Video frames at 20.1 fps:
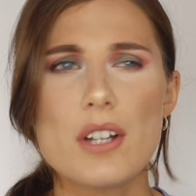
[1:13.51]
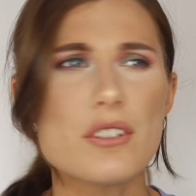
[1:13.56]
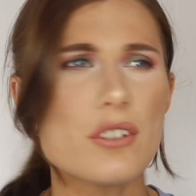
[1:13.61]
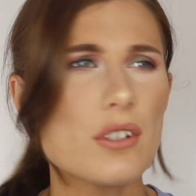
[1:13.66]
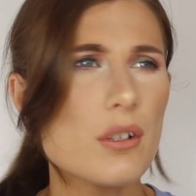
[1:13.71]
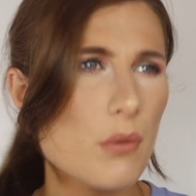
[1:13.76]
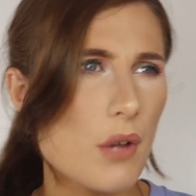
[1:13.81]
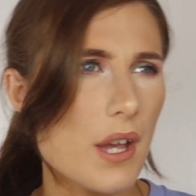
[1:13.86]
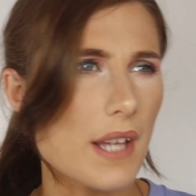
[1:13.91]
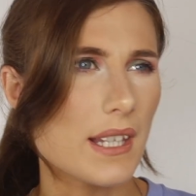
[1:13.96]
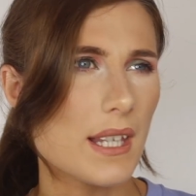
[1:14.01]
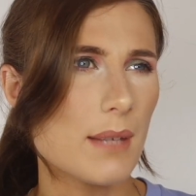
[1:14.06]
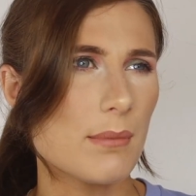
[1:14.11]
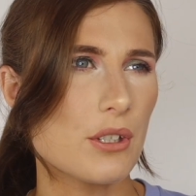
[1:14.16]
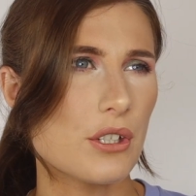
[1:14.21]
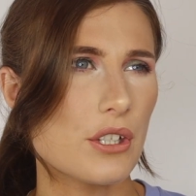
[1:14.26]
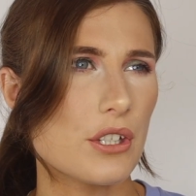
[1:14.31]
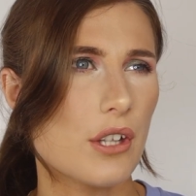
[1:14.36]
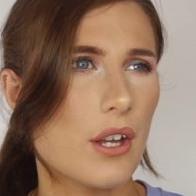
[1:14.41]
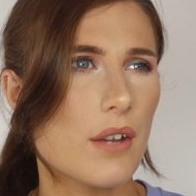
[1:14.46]
I don't know why I keep
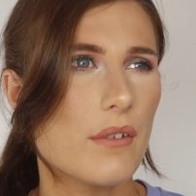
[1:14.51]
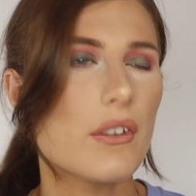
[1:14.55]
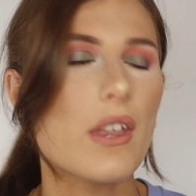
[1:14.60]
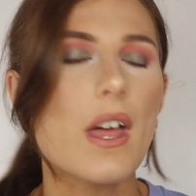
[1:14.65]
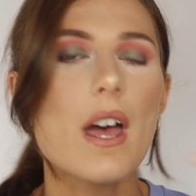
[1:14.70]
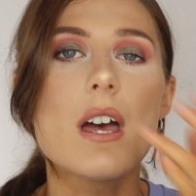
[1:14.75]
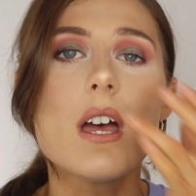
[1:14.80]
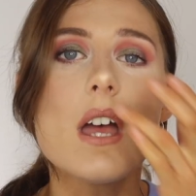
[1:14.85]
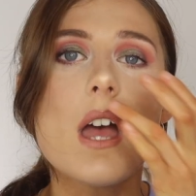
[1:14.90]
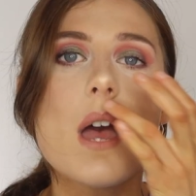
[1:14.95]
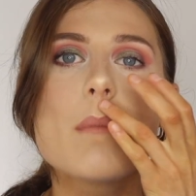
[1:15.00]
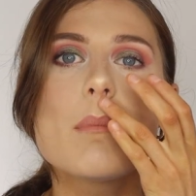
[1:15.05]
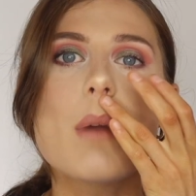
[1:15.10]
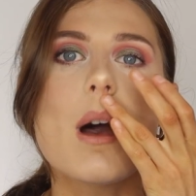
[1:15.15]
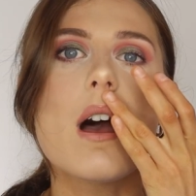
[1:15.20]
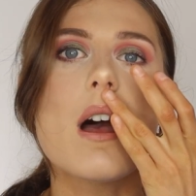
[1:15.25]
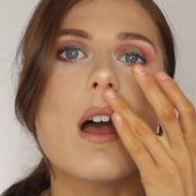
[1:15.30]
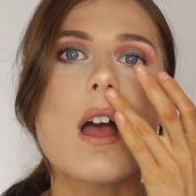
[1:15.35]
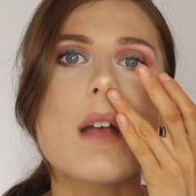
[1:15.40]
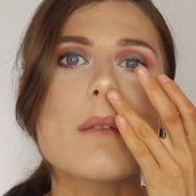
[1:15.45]
looking over there,
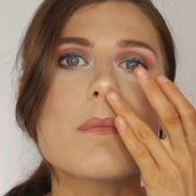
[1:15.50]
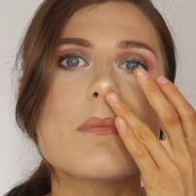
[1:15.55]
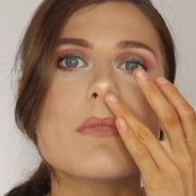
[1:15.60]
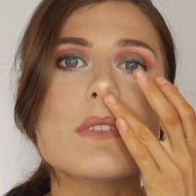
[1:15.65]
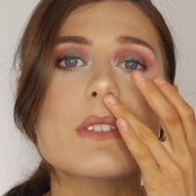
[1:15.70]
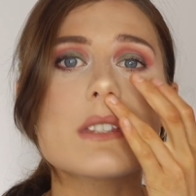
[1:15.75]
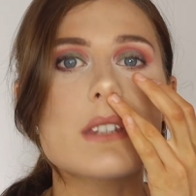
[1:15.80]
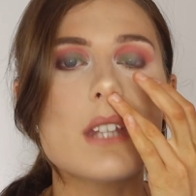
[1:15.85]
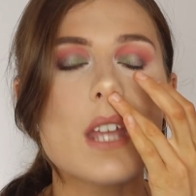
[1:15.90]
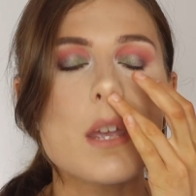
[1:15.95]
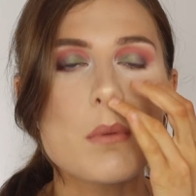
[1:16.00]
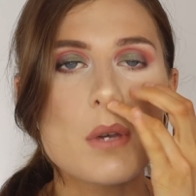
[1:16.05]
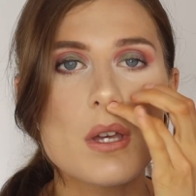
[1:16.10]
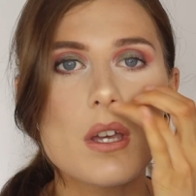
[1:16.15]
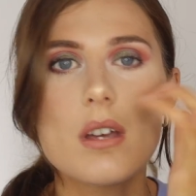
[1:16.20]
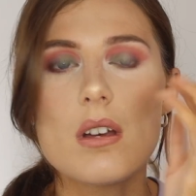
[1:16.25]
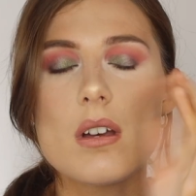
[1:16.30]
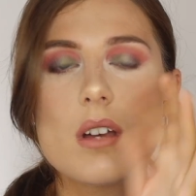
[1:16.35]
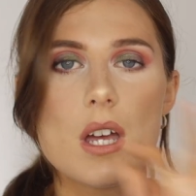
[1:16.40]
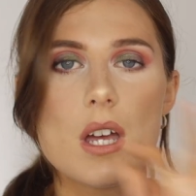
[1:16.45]
but they were